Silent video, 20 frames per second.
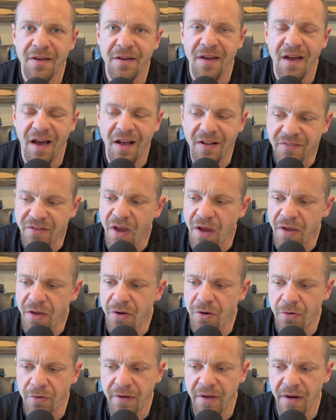I'll tell you
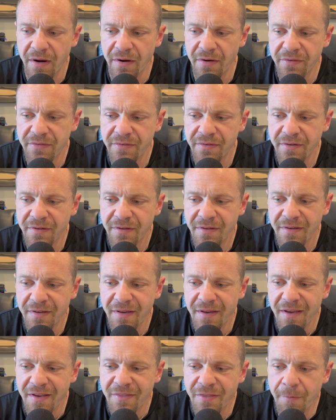who cares
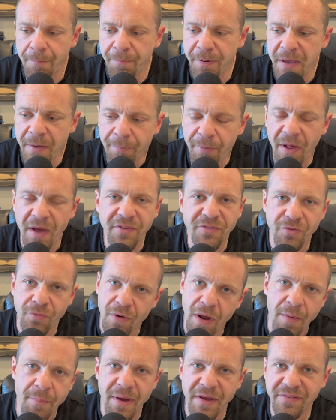the people I
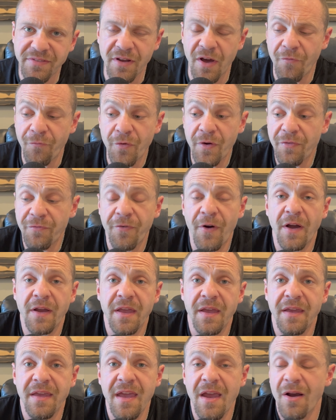surround myself with
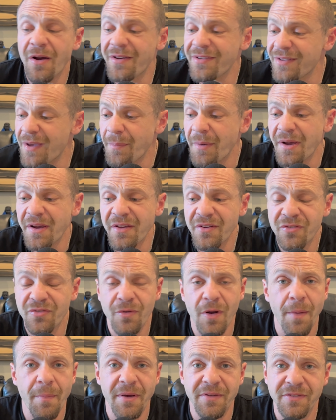fucking care because I'm not going to
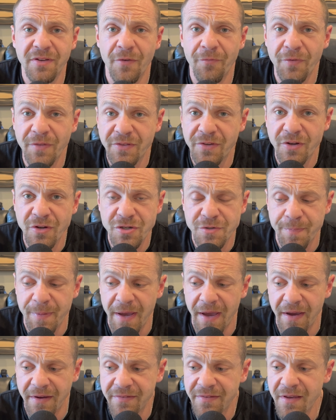surround myself with
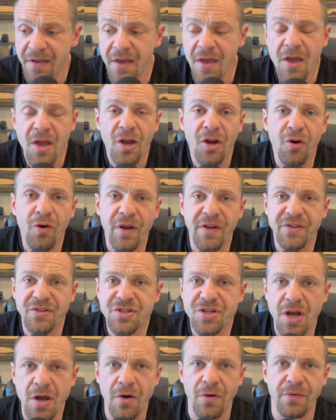douchebags. Chris
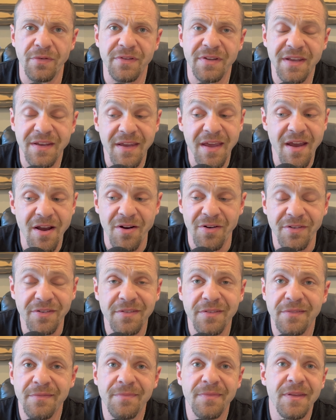Jones, he cares.
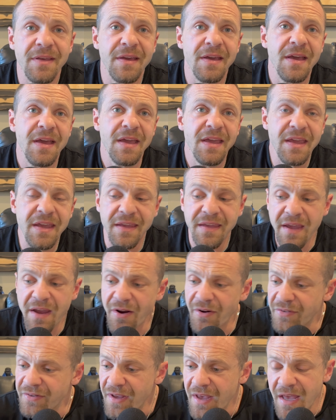He
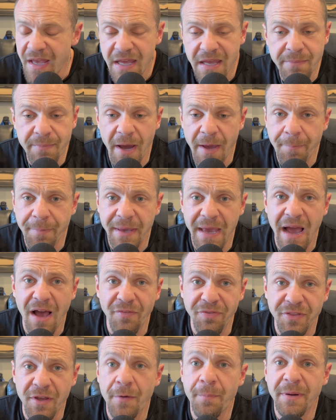cares. He might be
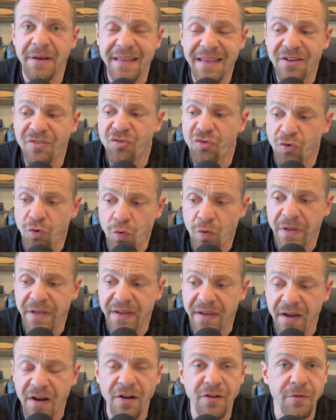out there, but he truly
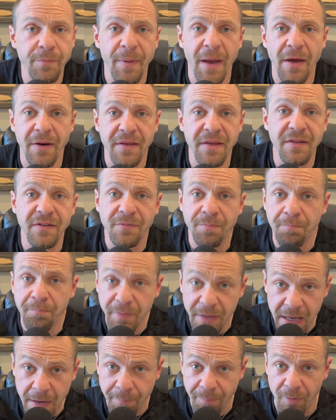cares about his
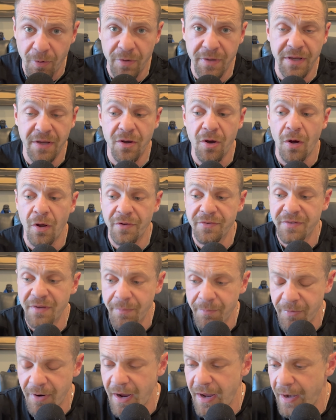people, he calls
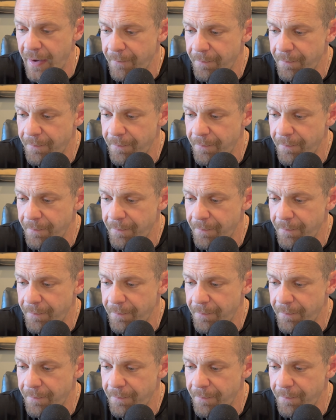them, right?